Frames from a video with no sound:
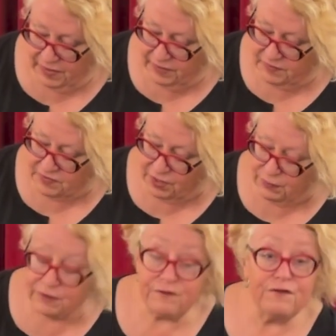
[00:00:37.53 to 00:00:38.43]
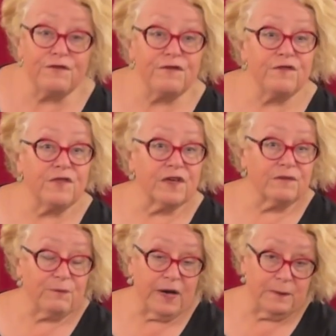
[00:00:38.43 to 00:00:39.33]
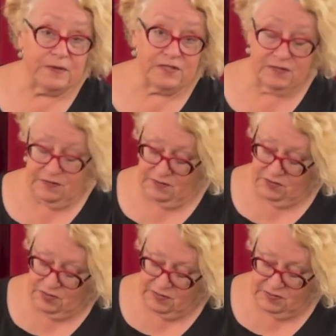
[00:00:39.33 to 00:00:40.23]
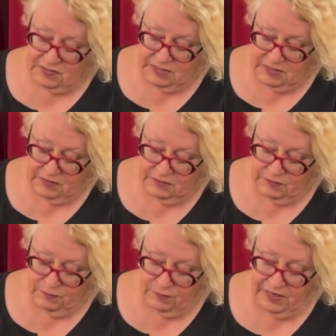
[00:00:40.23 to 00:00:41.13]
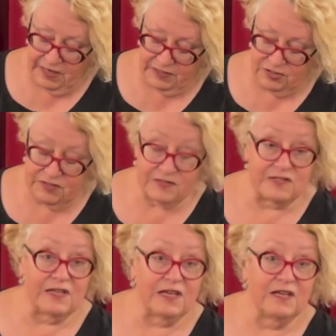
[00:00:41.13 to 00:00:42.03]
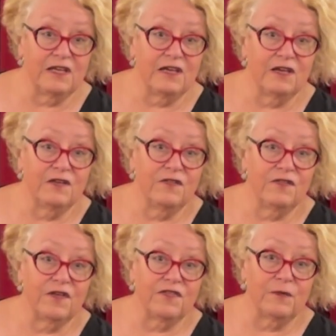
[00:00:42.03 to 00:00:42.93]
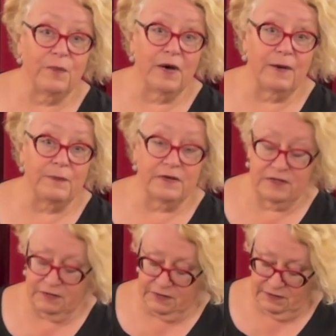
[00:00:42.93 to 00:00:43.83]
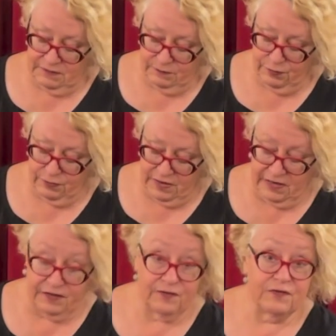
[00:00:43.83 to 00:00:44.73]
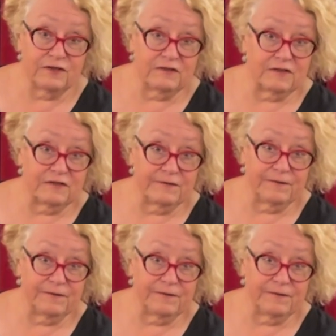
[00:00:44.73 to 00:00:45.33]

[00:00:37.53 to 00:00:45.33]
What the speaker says: So if the puppet is just still, we actually see that the puppet breathes